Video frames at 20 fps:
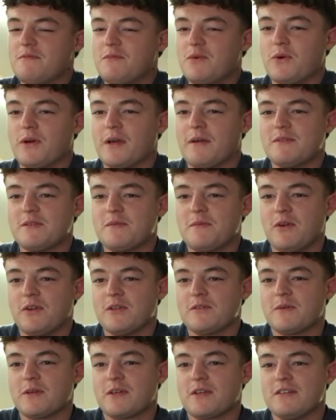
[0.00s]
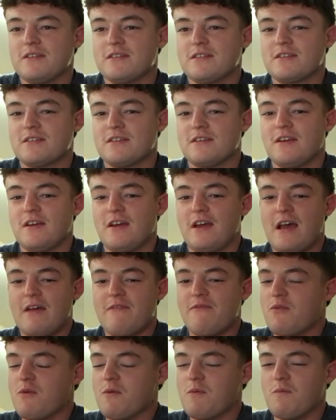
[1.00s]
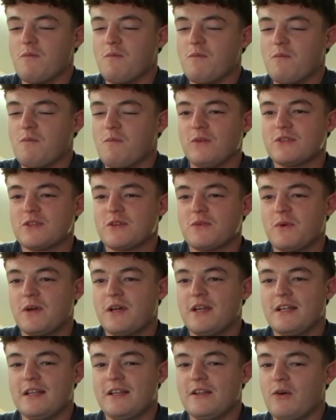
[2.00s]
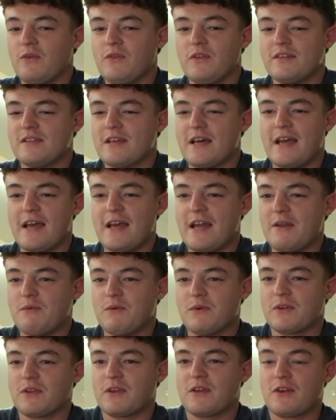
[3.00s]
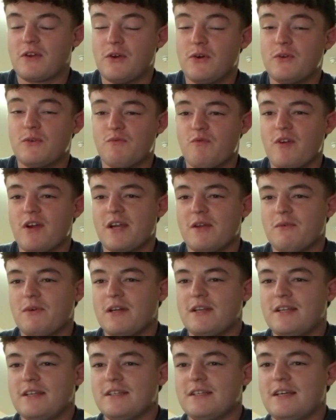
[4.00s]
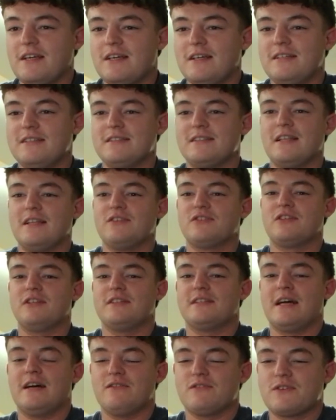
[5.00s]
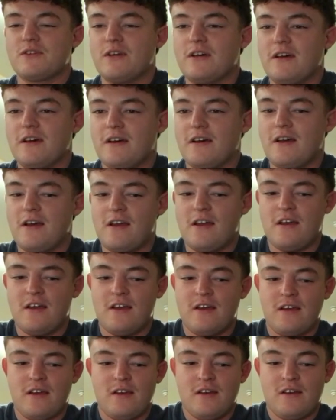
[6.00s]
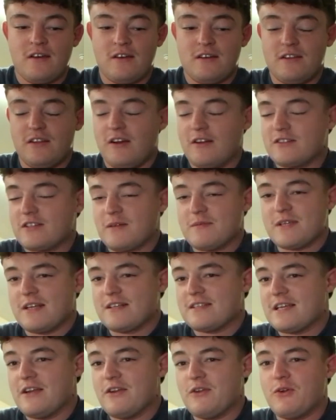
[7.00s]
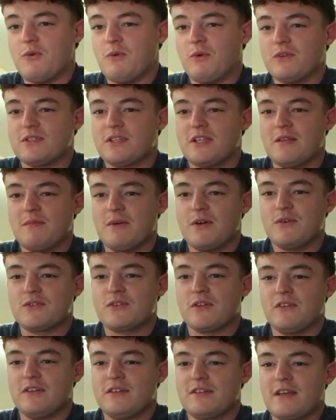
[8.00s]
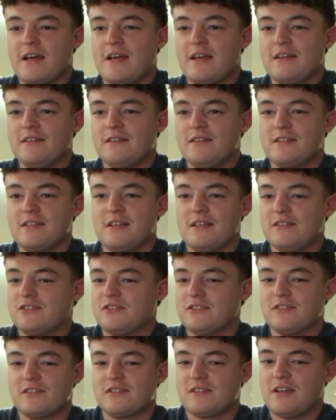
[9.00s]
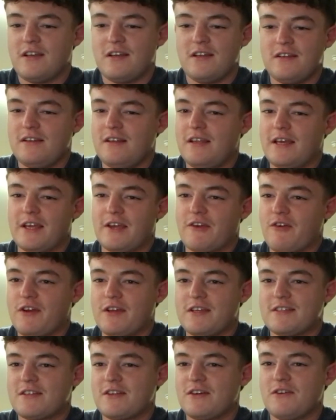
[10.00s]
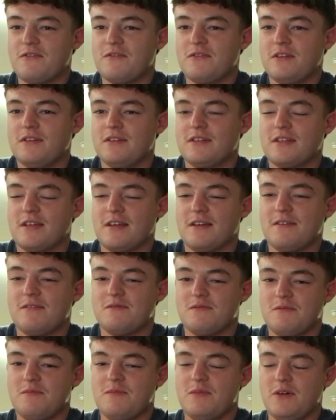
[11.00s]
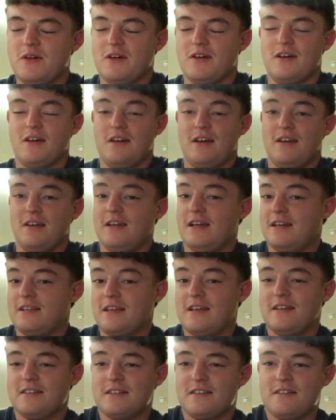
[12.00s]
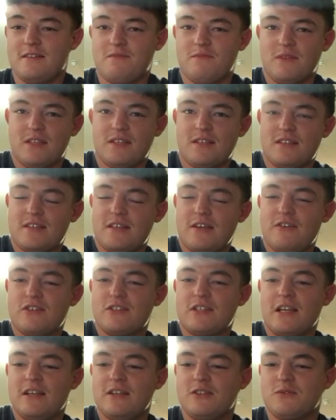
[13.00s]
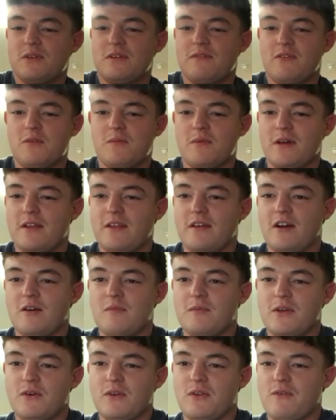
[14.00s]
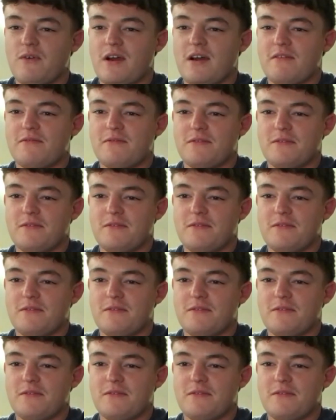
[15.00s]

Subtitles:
ballgame to be honest, because everyone wants to win, and on the day, anyone could really win. It is literally down to 9 times out of 10 who wants it the most on the day, and it's just nitty gritty stuff. And but yeah, it's a serious challenge whenever you play the army or the RAF.